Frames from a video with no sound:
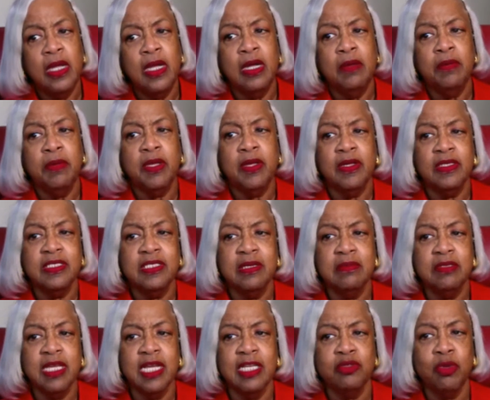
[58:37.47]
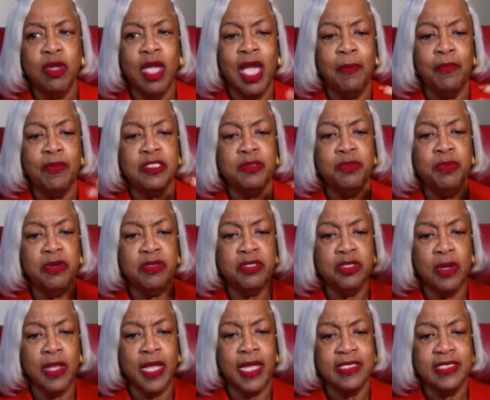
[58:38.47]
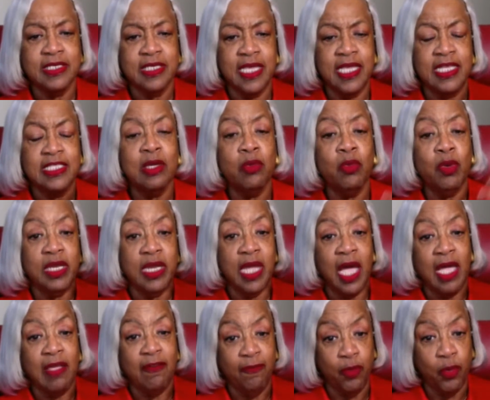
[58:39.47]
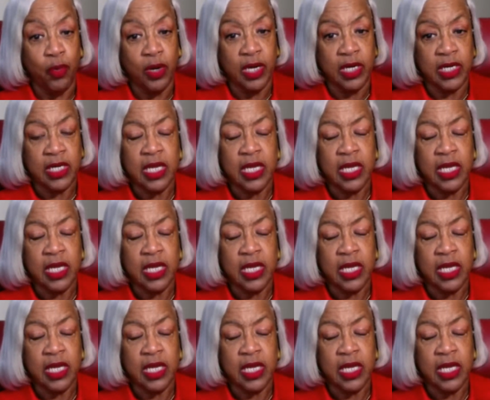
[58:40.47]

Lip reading: because sometimes we hyper spiritualize things and we die for it